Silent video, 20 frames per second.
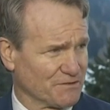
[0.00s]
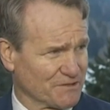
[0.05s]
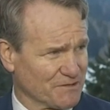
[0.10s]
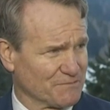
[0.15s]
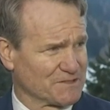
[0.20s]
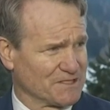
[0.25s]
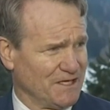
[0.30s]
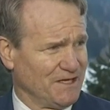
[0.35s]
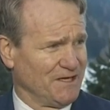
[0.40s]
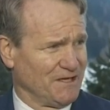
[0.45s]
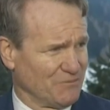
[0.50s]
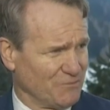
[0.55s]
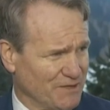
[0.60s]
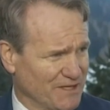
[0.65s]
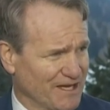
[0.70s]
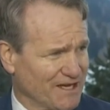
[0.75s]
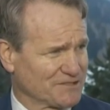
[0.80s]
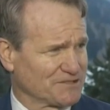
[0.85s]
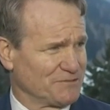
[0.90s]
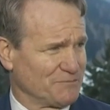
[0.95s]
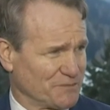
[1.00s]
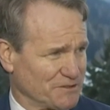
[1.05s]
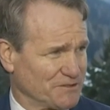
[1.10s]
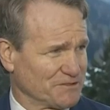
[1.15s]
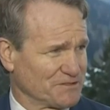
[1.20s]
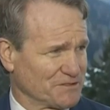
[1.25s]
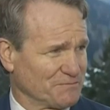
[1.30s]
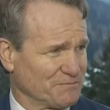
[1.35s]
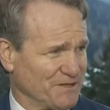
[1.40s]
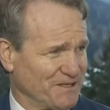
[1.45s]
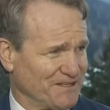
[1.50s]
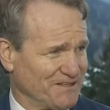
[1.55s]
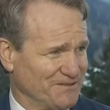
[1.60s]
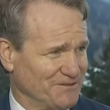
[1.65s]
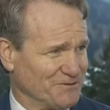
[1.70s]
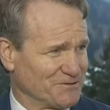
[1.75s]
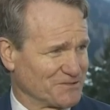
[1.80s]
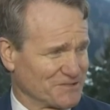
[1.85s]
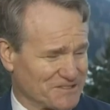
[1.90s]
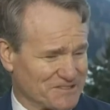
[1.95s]
welcomes, we actually participated
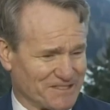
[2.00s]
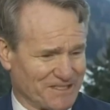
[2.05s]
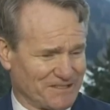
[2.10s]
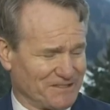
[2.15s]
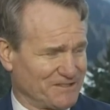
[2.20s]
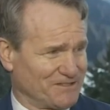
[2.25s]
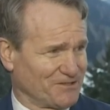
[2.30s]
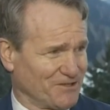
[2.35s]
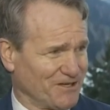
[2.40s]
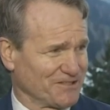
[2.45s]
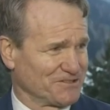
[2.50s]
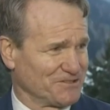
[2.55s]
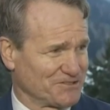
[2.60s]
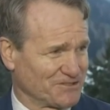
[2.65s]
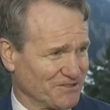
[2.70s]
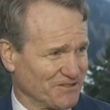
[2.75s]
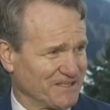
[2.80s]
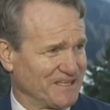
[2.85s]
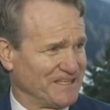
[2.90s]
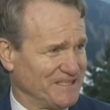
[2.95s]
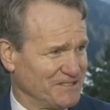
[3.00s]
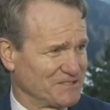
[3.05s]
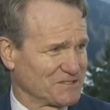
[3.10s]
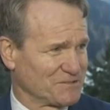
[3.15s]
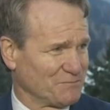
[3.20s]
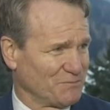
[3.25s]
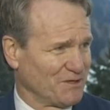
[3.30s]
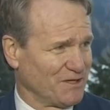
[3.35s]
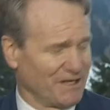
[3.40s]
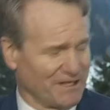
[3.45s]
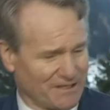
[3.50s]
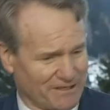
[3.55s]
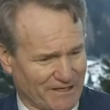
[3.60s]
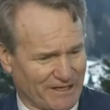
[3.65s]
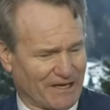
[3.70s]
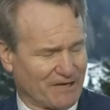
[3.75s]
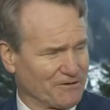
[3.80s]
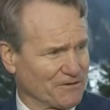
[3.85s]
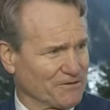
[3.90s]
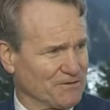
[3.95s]
in those to say, talk to each other. They need supply, and
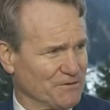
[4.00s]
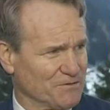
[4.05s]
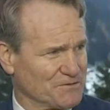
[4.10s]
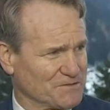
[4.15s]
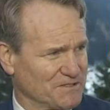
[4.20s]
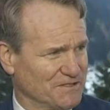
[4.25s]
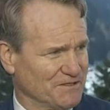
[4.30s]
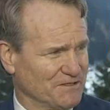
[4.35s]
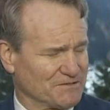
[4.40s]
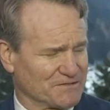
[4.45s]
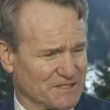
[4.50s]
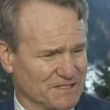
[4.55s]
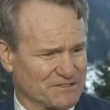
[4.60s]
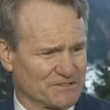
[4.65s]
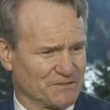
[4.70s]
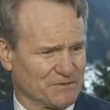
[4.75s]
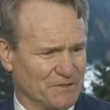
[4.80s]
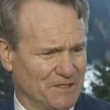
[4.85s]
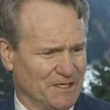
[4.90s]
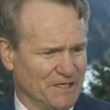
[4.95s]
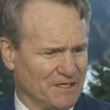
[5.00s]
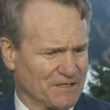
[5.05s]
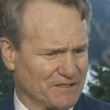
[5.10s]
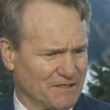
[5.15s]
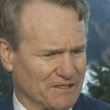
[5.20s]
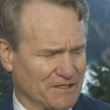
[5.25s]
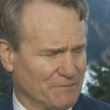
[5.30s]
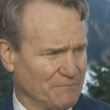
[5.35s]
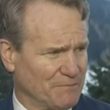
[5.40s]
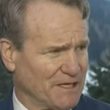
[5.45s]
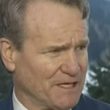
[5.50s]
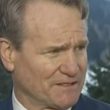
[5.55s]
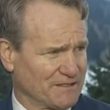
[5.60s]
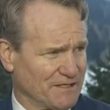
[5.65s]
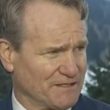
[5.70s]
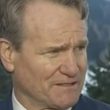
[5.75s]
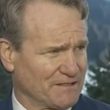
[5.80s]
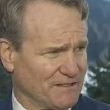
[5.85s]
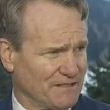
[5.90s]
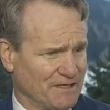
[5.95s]
out it goes in those. And so think about
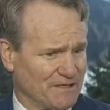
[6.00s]
that